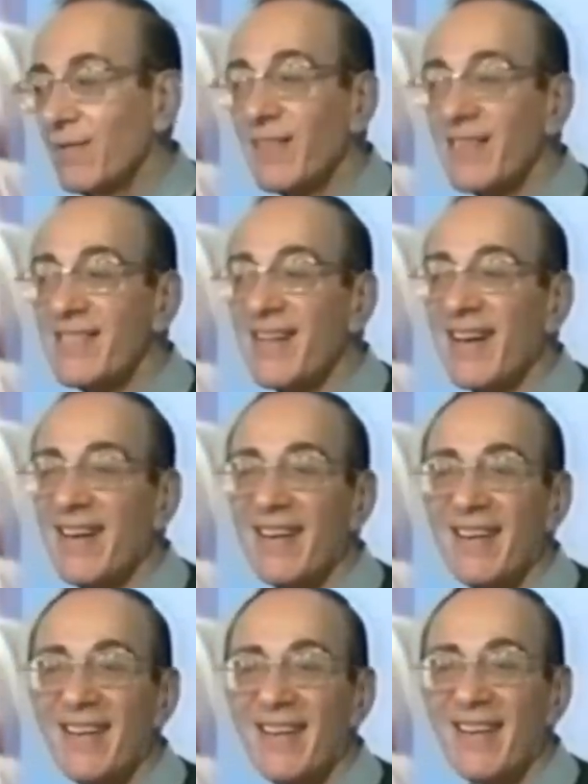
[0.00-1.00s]
What is that?
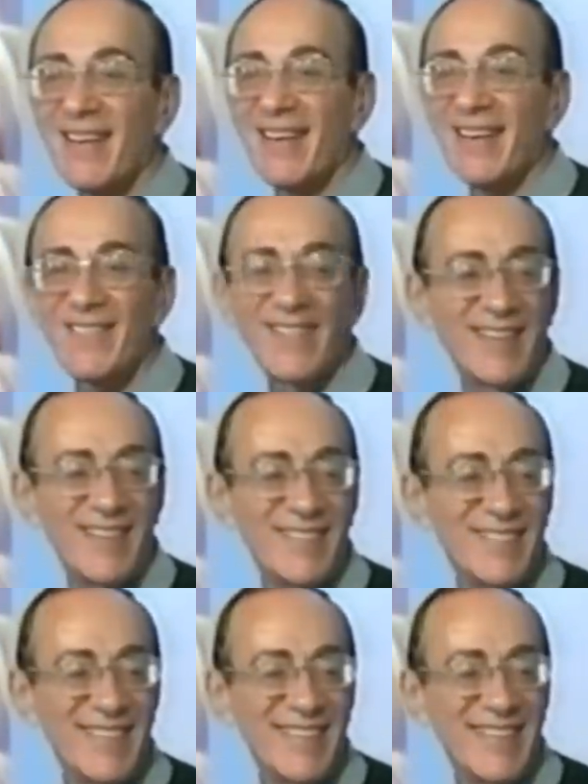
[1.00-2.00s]
Anyone?
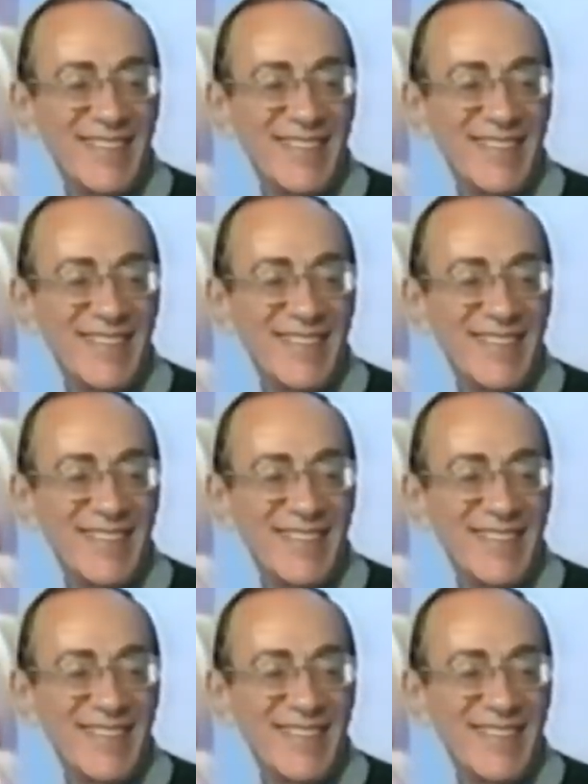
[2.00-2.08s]
Anyone?